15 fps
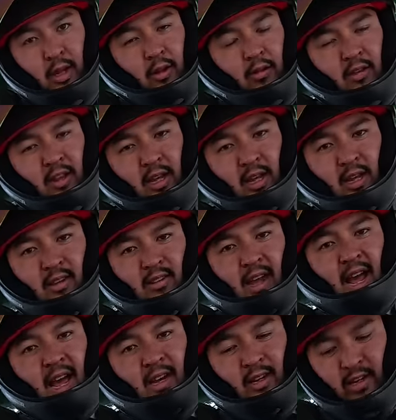other thing is I
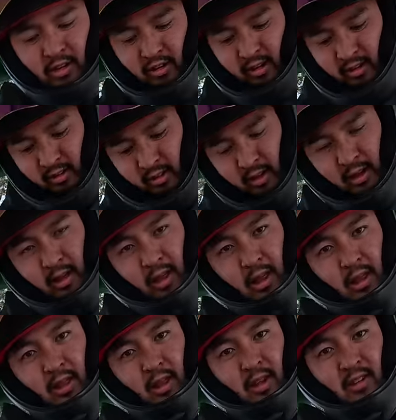had to adjust
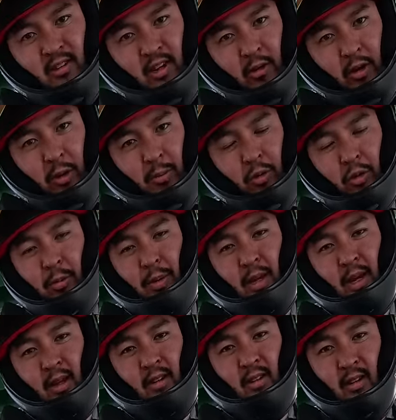the steering pull
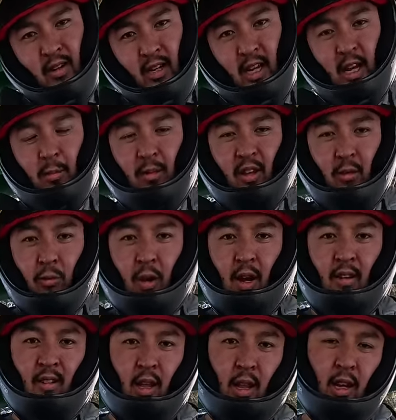piece to keep this
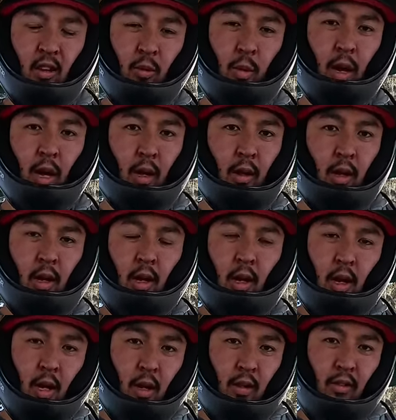rock solid as well.
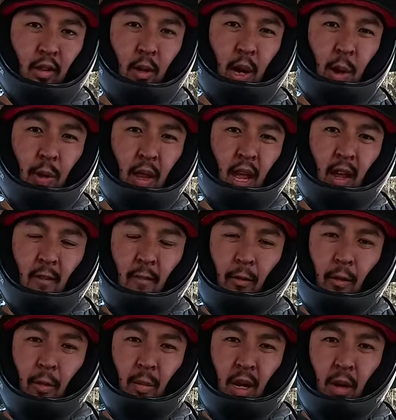So I would like
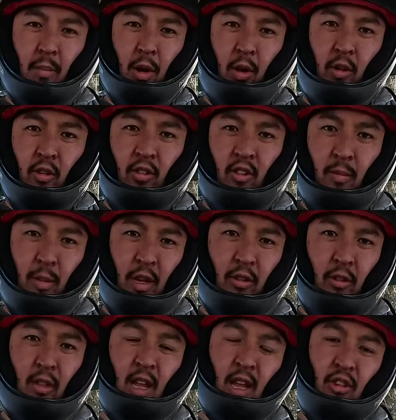for Mini Motors to make
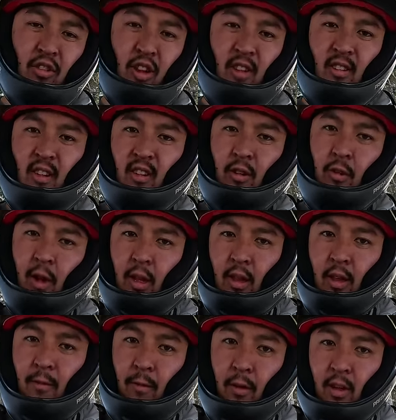sure they adjust these
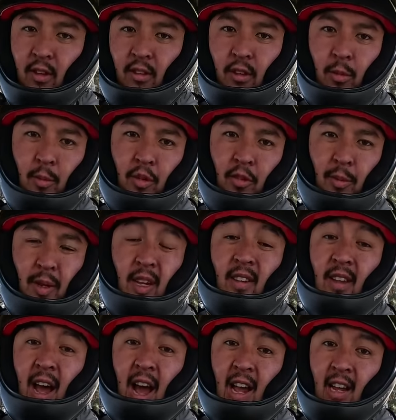correctly for consumers, because
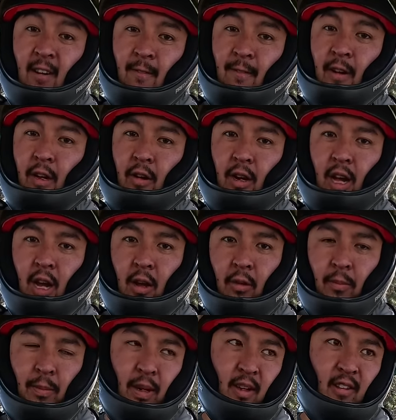I can figure it
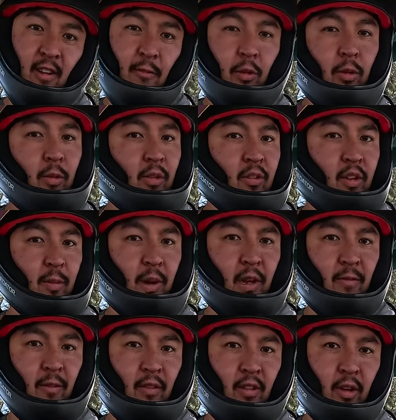out because I've worked with so many
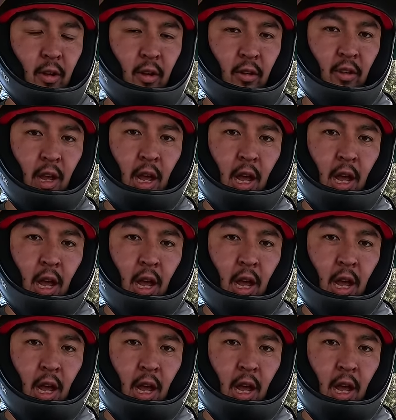different scooters.